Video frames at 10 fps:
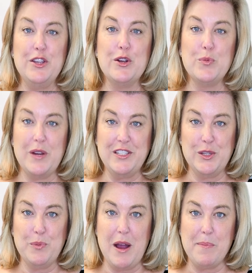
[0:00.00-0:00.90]
your
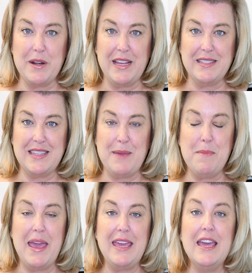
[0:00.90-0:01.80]
rental properties. They
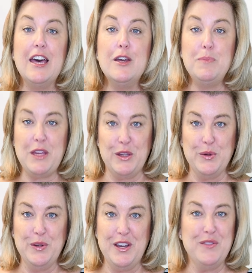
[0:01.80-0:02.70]
may help
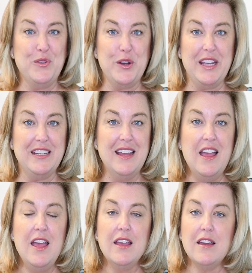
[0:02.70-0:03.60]
you avoid
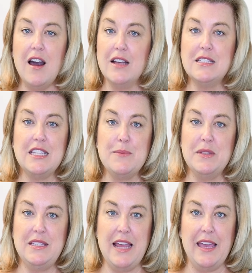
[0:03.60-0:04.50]
costly
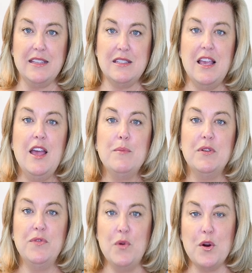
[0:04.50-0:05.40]
mistakes
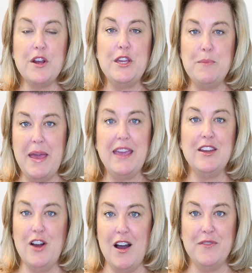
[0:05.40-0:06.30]
before you make
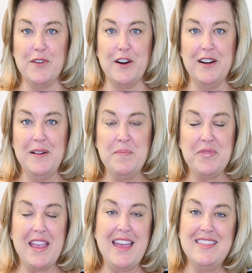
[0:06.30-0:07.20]
an offer.
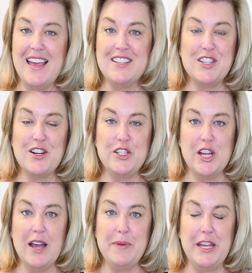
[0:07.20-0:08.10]
And that's our
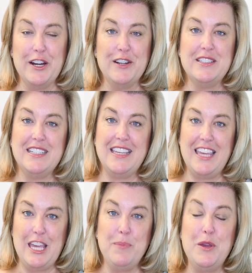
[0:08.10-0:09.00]
job here, to
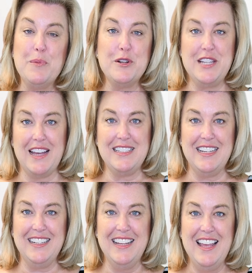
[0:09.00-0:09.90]
keep you
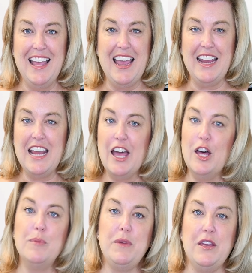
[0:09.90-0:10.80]
protected and
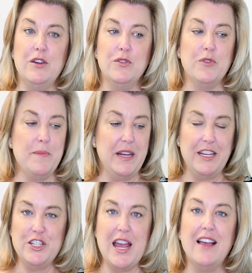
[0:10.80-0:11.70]
help you from
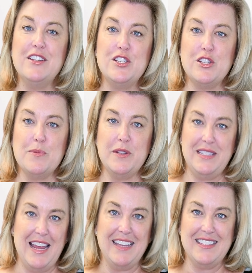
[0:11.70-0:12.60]
any challenges or
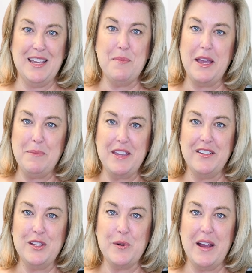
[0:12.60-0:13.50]
mistakes that might be
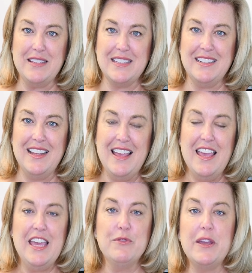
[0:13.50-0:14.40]
on the horizon.
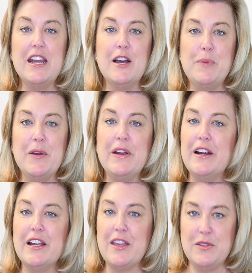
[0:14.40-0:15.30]
If we can help you here
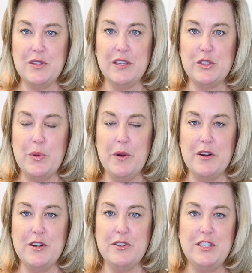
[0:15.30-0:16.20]
at Coastal Luxury
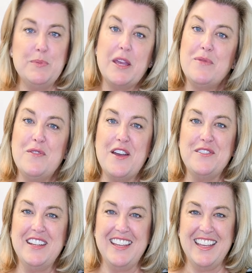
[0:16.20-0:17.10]
Partners, just pick up the
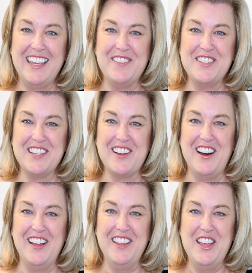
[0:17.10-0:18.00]
phone, give us a
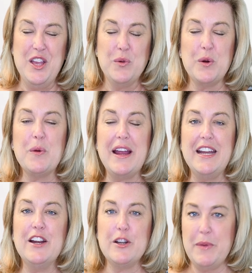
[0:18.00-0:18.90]
call. We're right
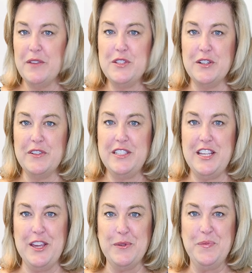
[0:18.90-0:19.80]
here to be of service
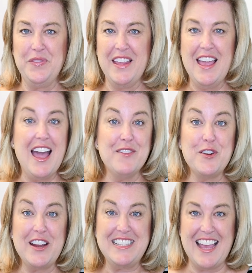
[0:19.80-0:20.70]
to you. Have a
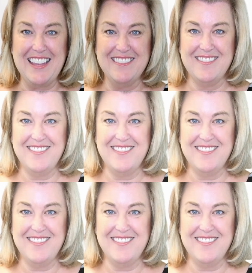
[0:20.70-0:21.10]
great day.